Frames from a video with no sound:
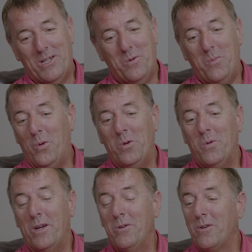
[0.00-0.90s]
you'll get to a
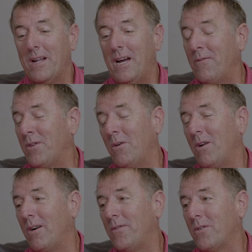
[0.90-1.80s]
point where you're going to
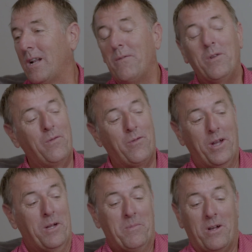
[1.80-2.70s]
have no life. You're going to have
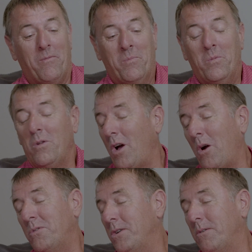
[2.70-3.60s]
no freedom. The government
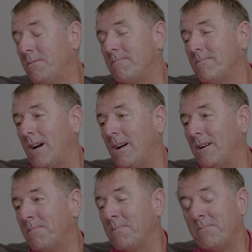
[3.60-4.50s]
will own you.
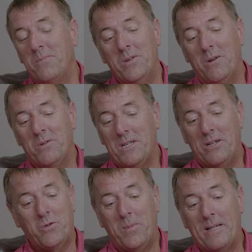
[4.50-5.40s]

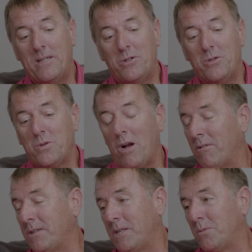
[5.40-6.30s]
Central bank
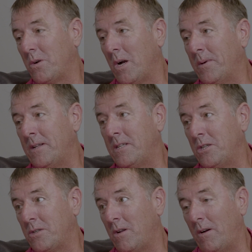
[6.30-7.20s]
digital currencies will come
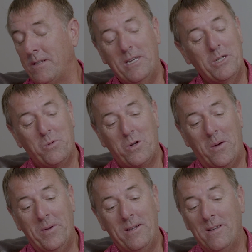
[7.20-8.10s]
in. Digital IDs
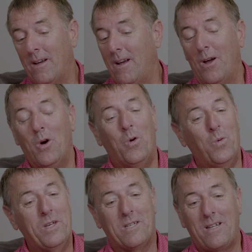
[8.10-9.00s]
will come in.
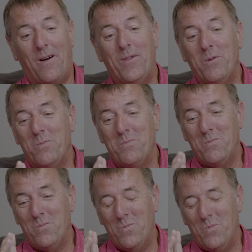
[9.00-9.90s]
All this stuff that,